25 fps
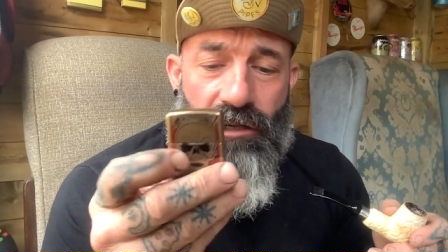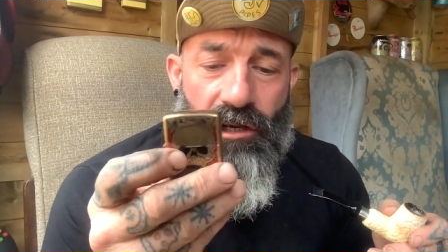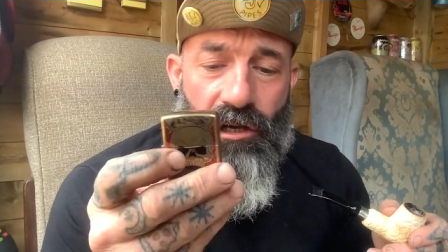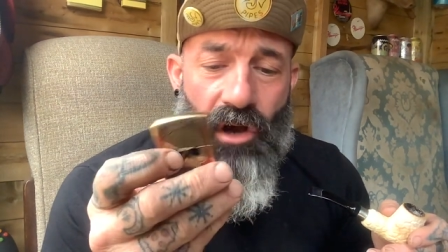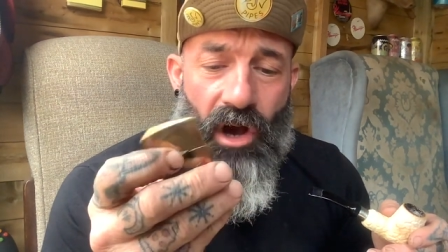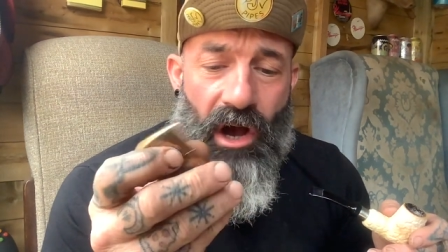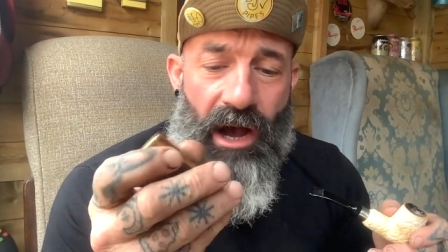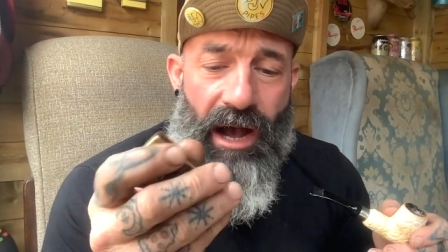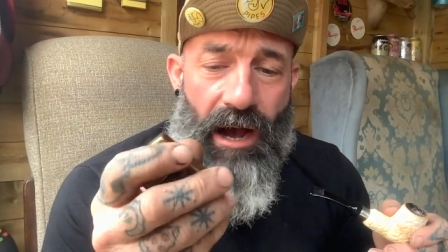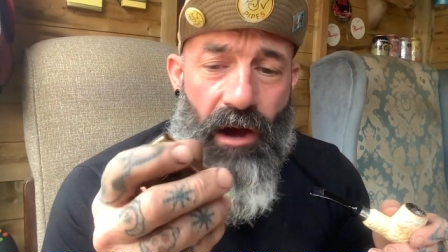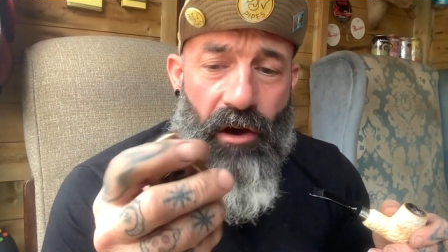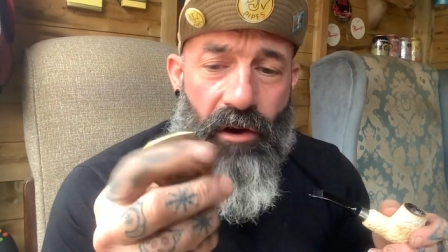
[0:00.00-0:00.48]

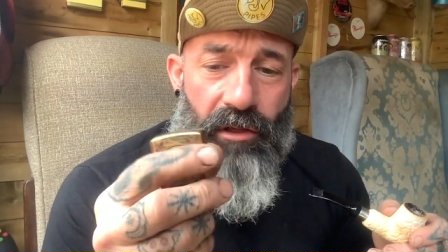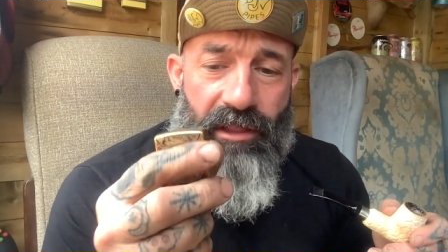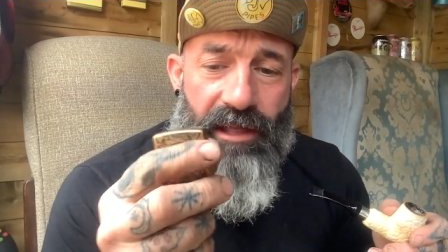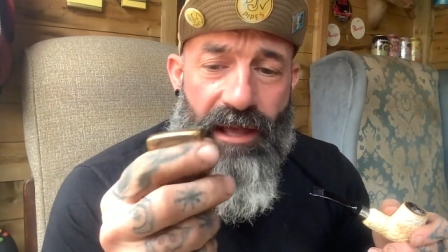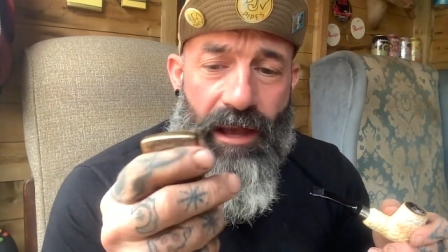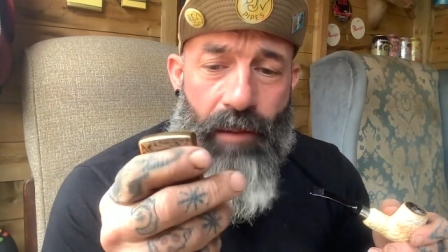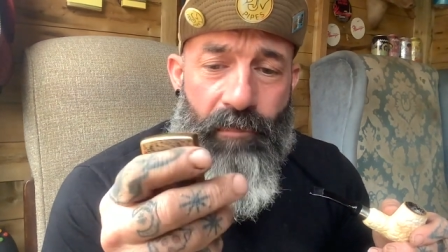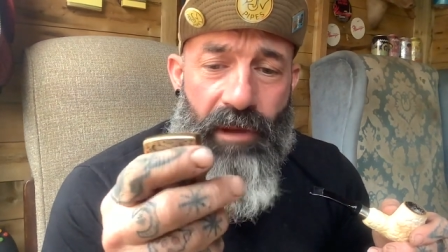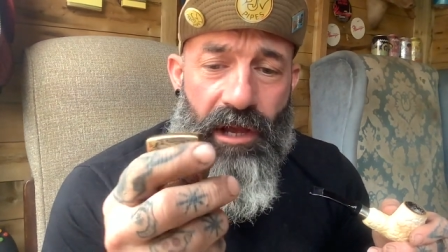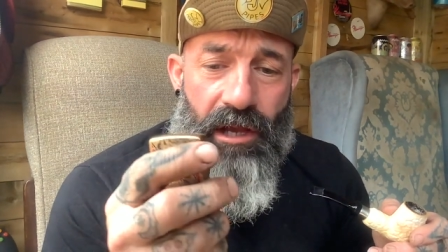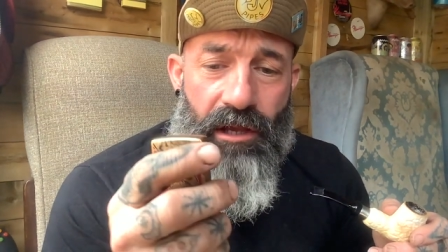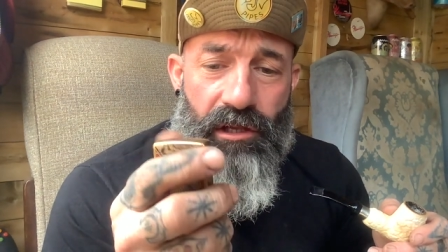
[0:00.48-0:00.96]
got out of the
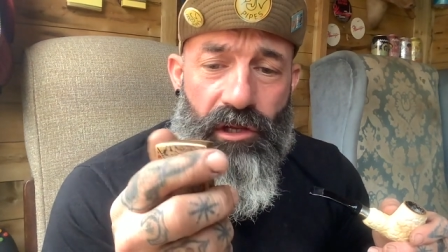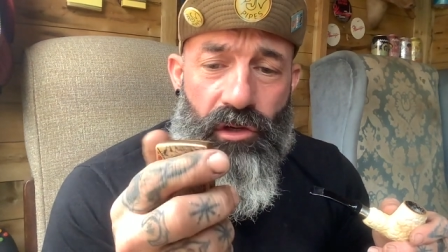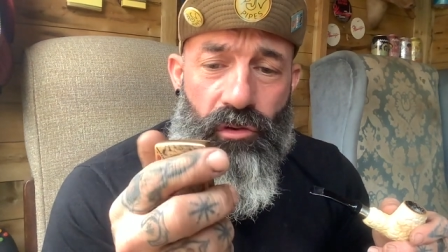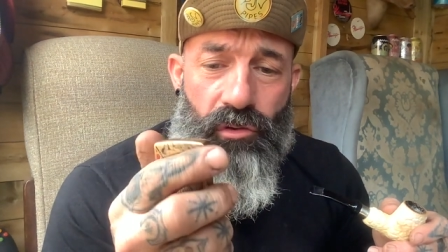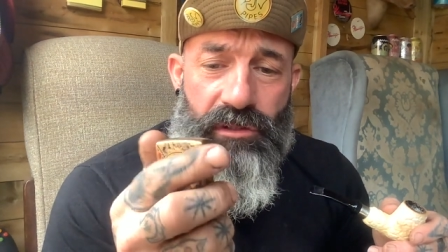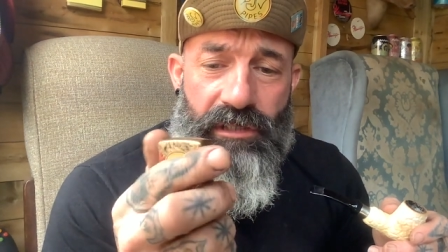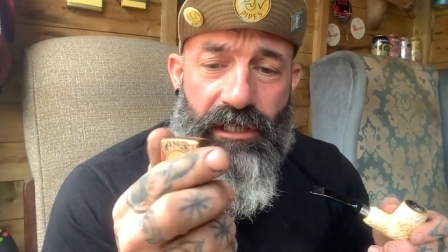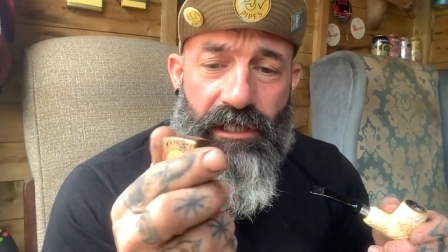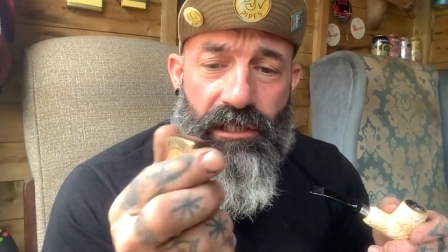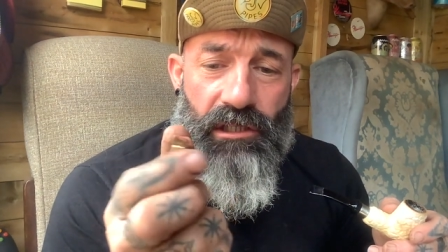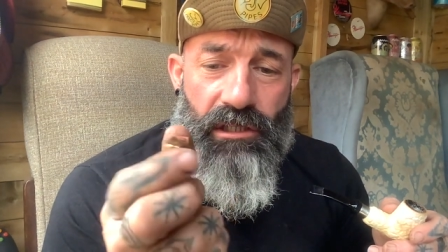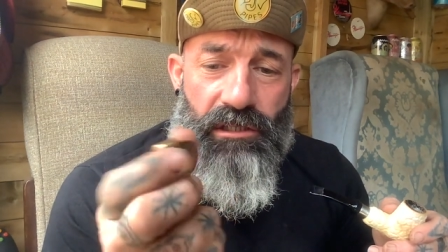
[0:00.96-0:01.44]
habit of
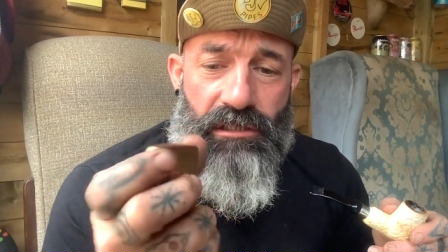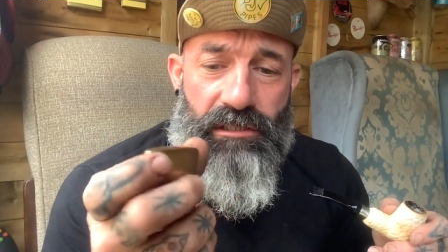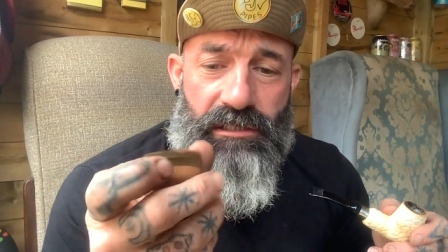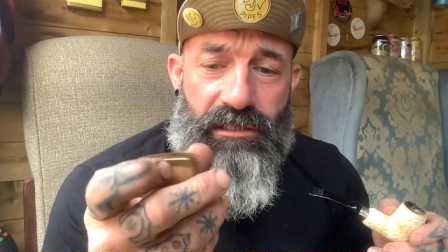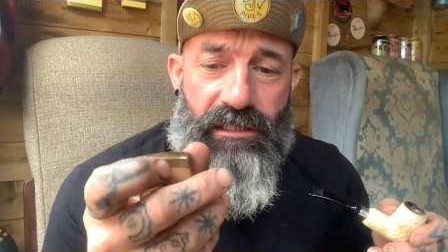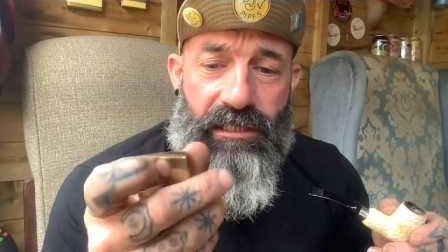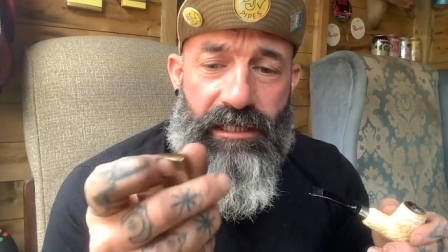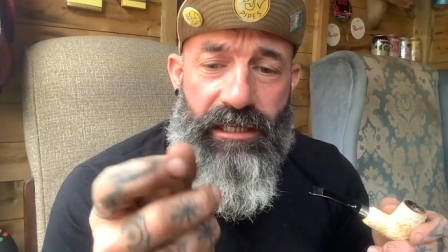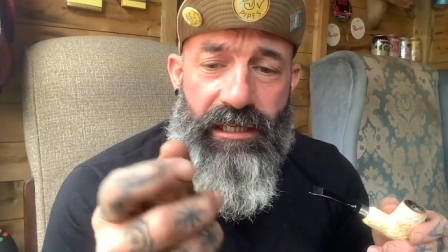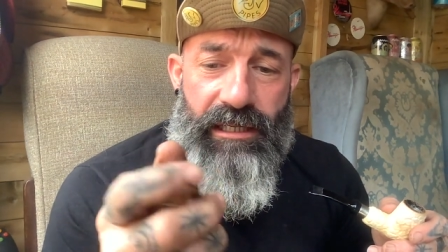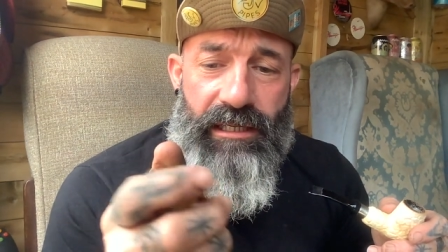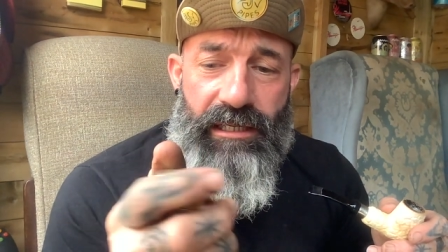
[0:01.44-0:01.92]
using because
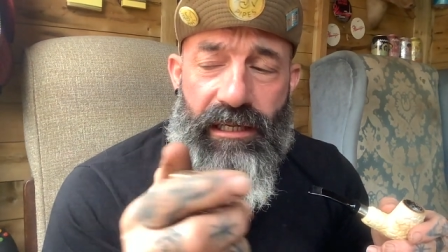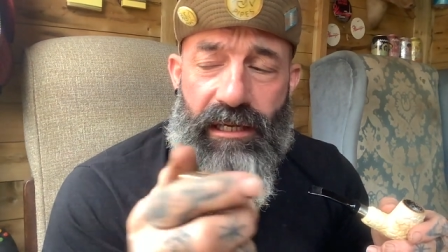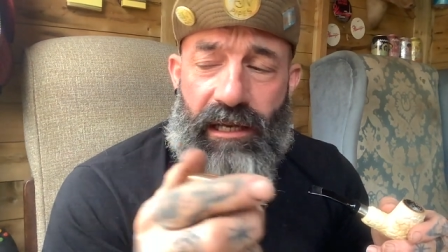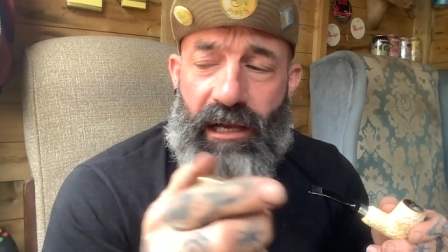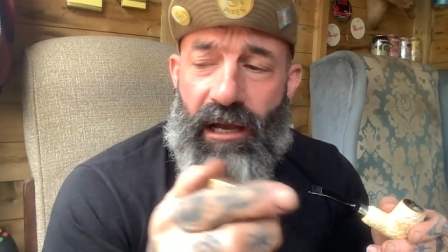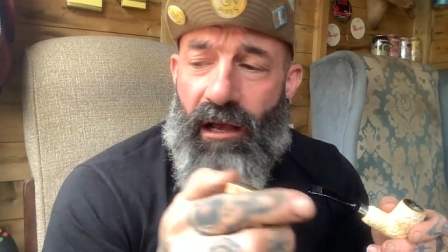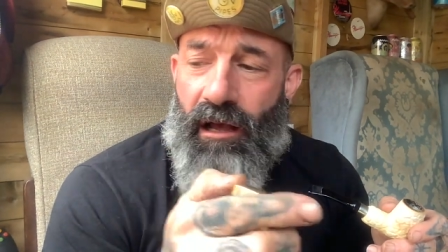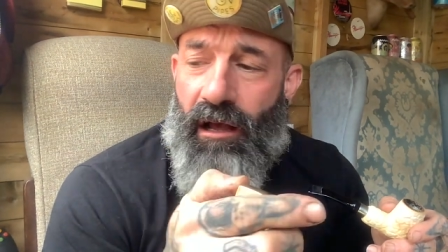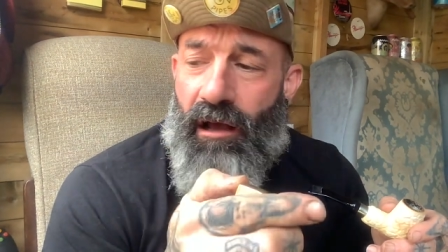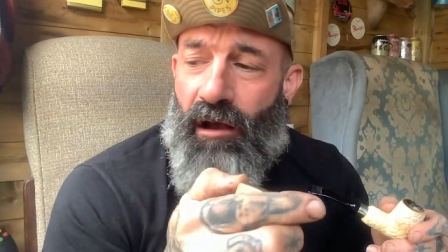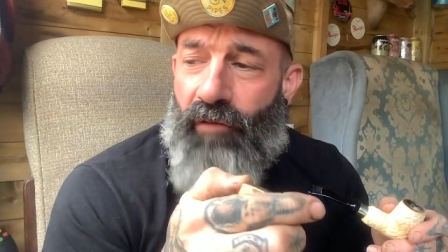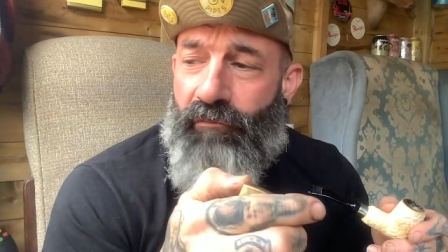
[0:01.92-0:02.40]
the
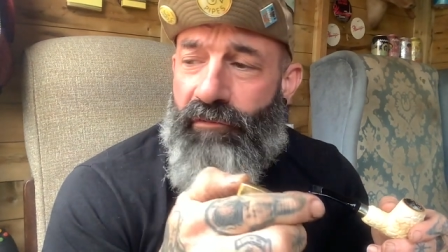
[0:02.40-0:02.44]
uh,